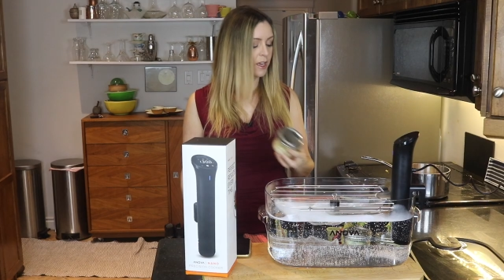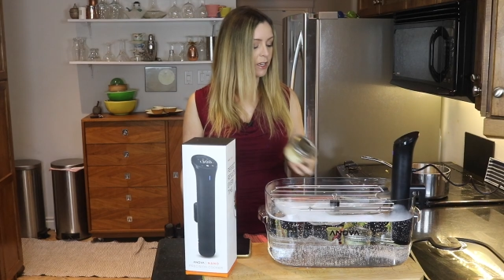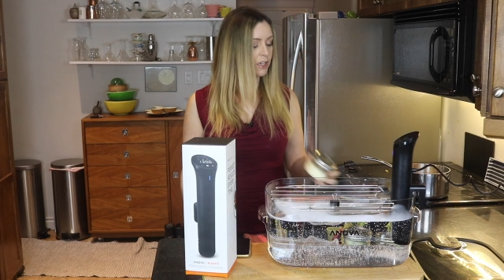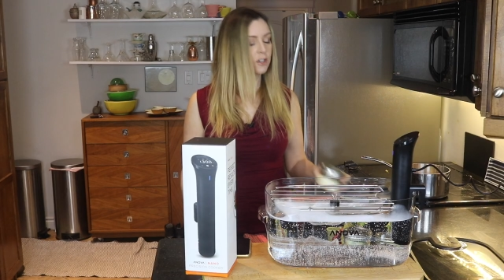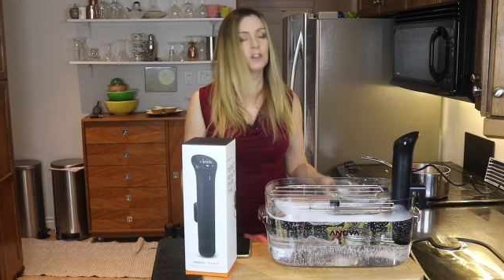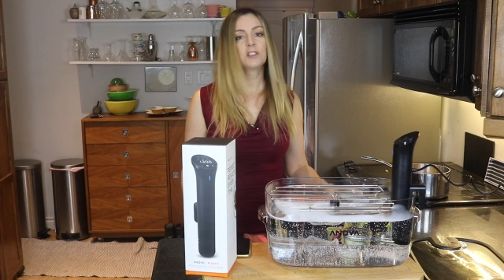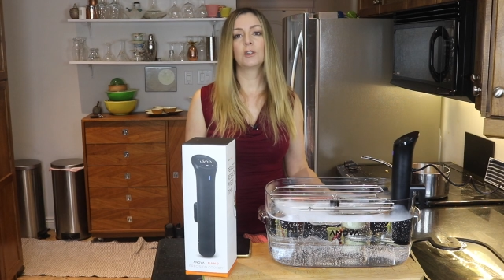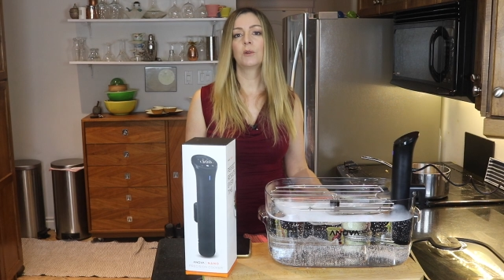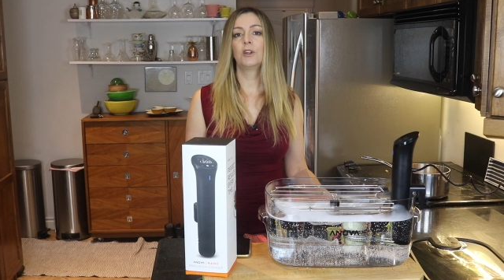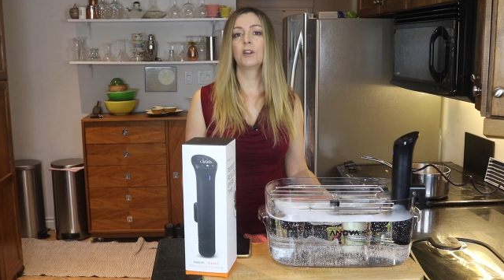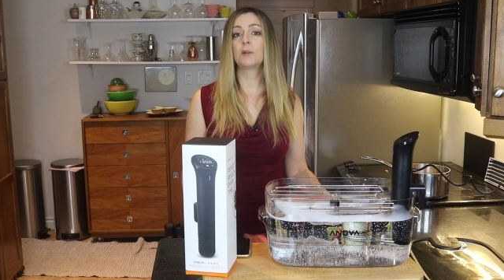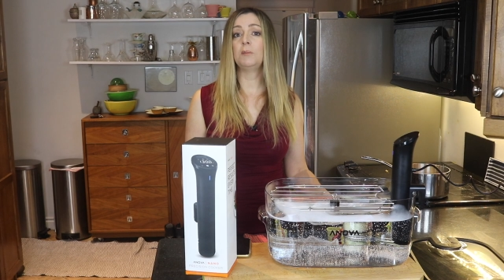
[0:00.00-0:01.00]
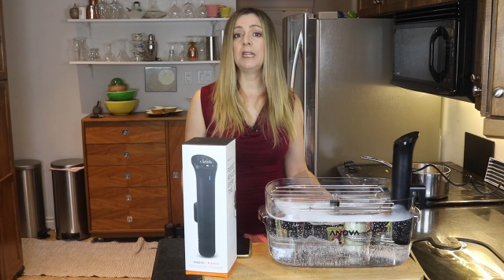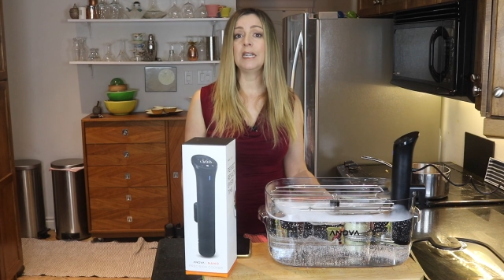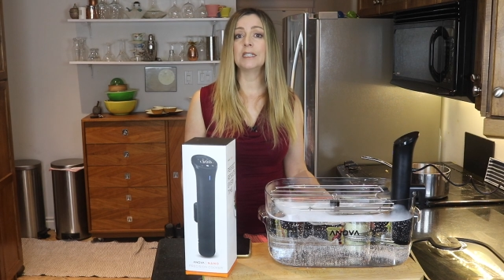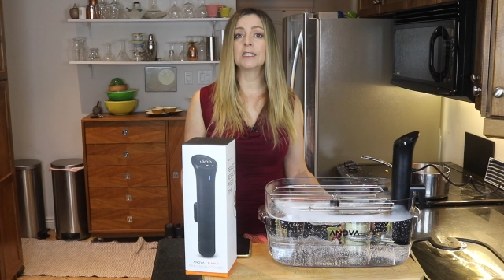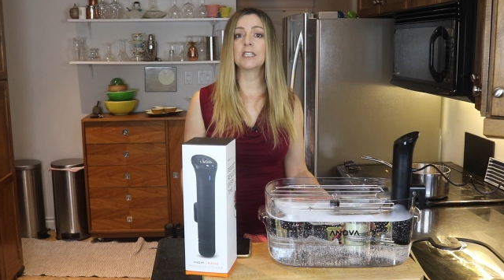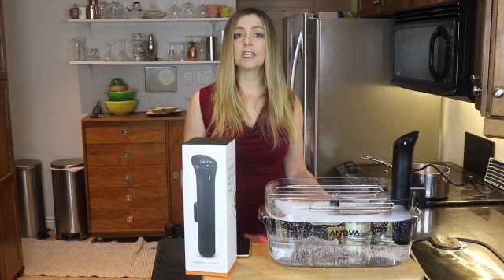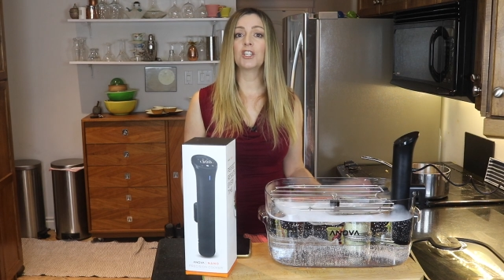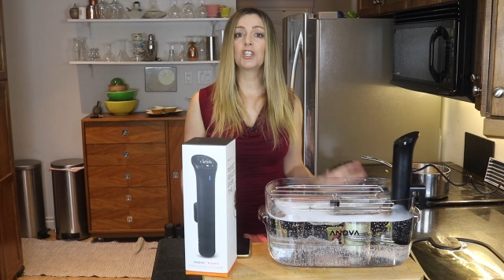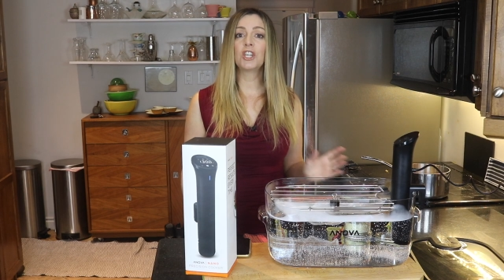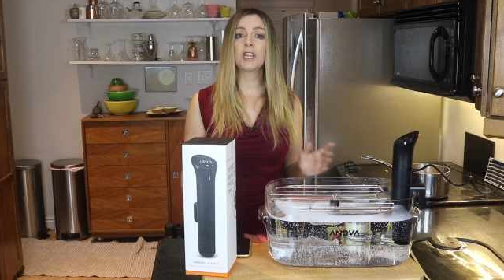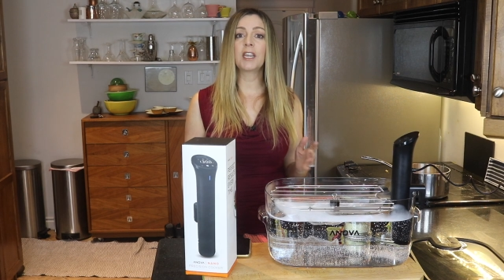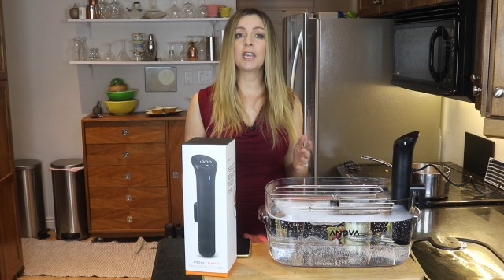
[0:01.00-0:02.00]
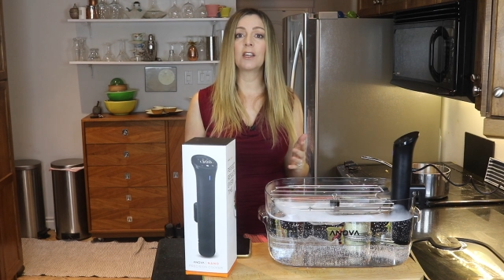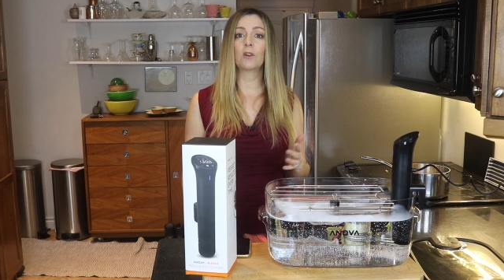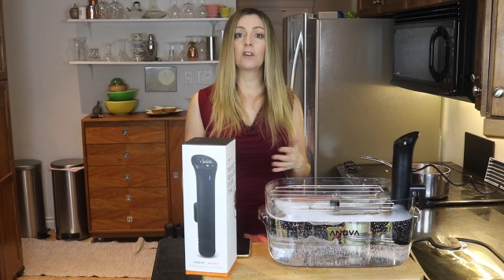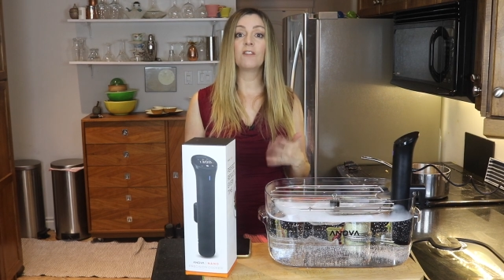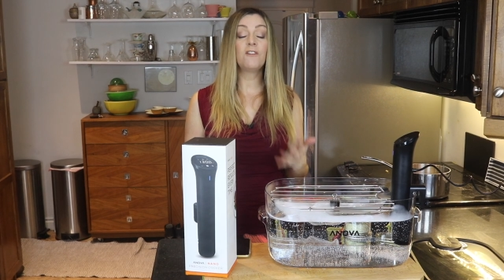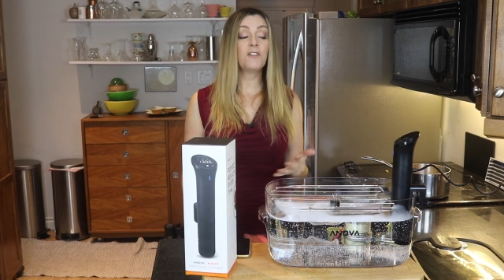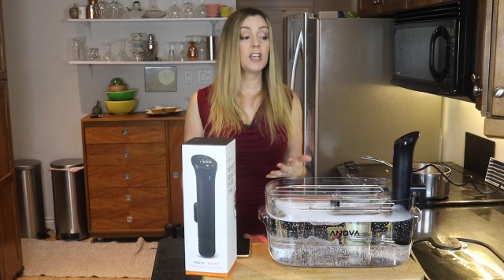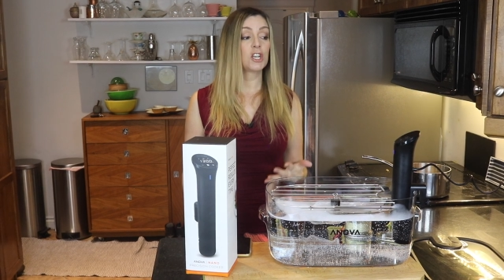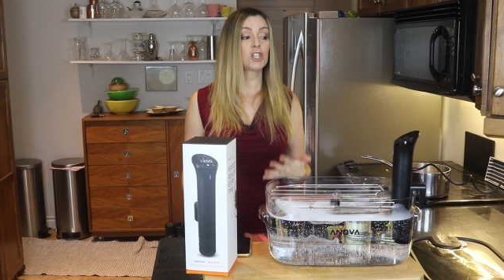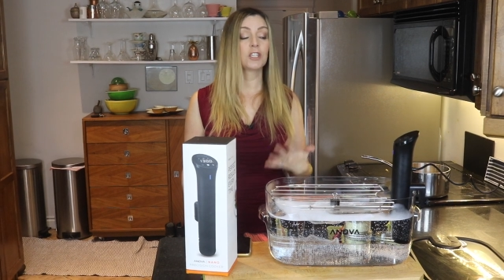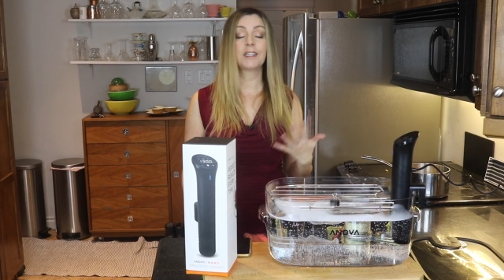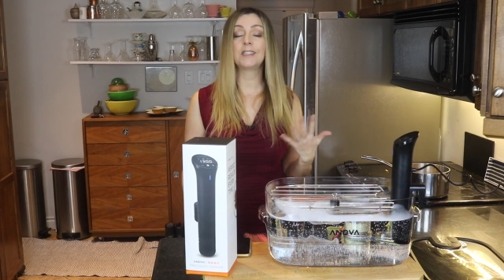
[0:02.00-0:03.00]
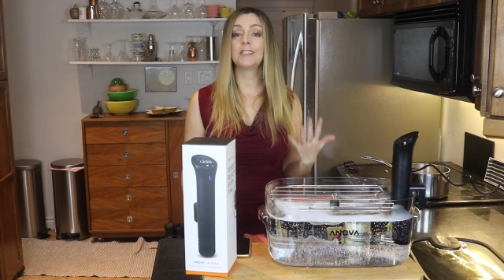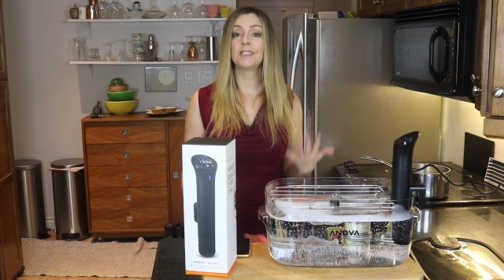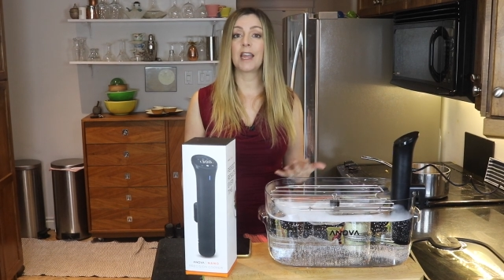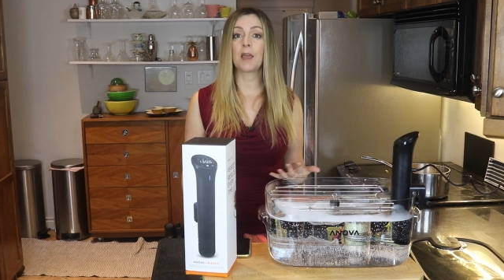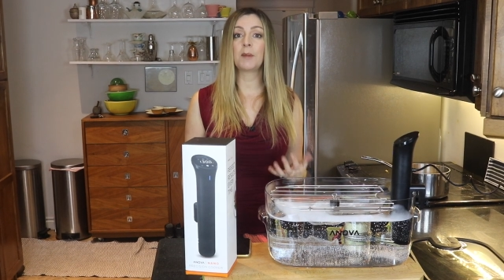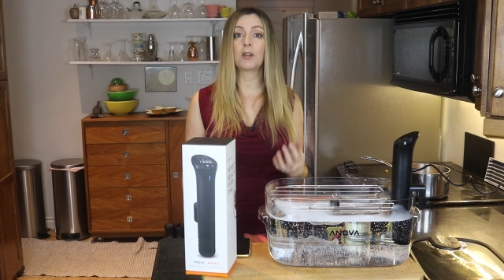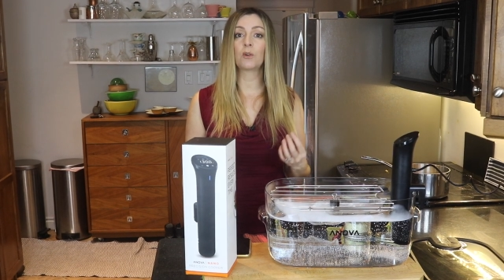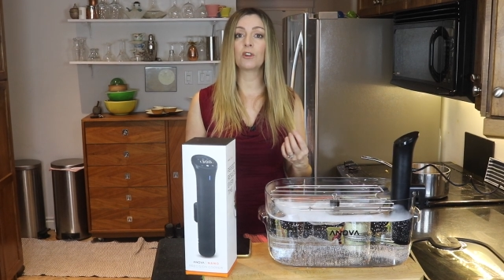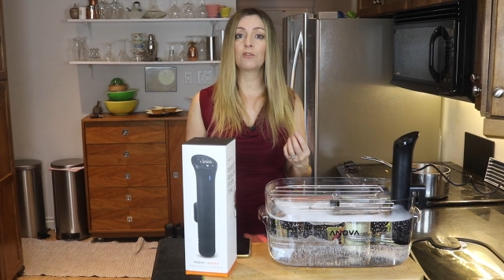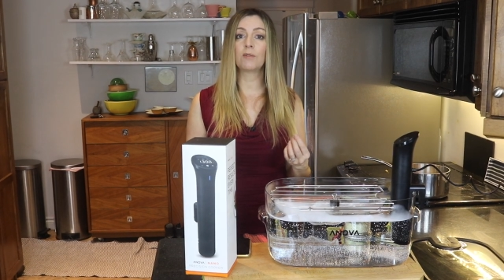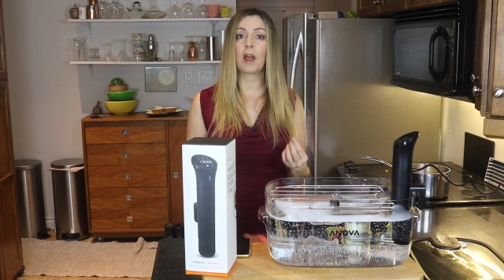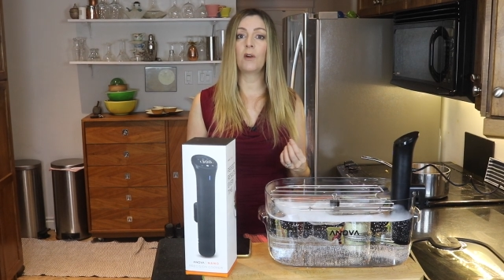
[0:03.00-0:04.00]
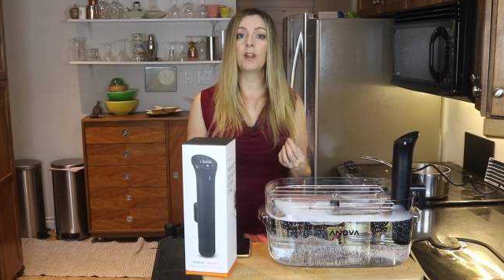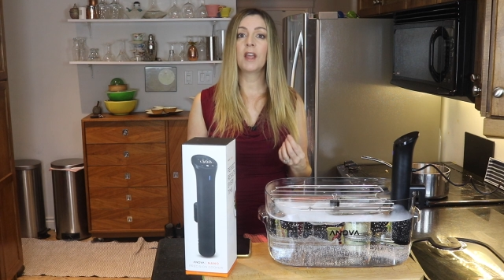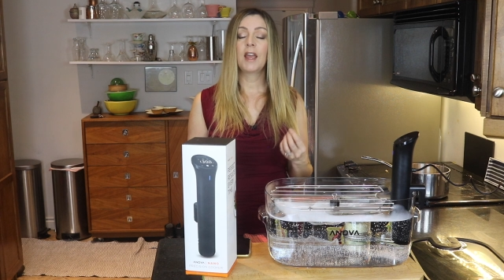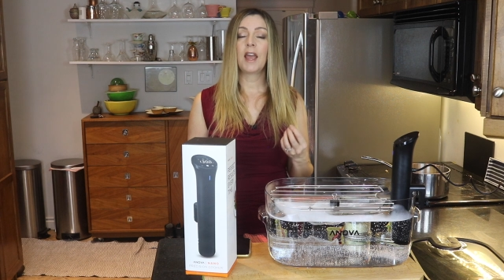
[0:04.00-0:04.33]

You can also cook meats like chicken or fish like salmon or trout